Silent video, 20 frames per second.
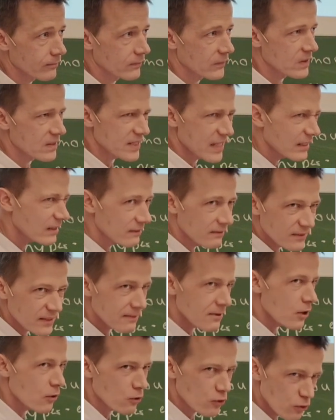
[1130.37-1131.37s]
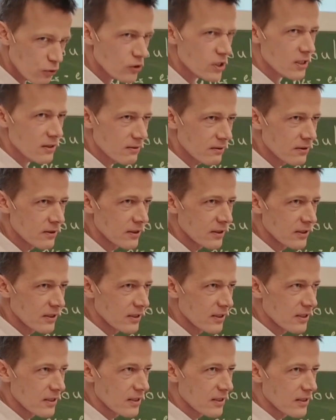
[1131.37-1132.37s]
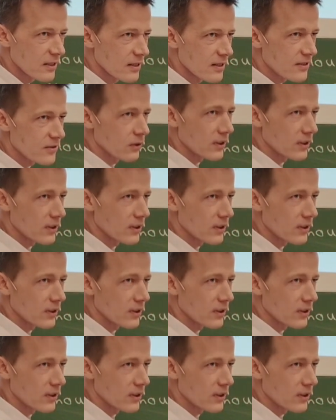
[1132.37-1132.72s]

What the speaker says: Is that somehow cool? So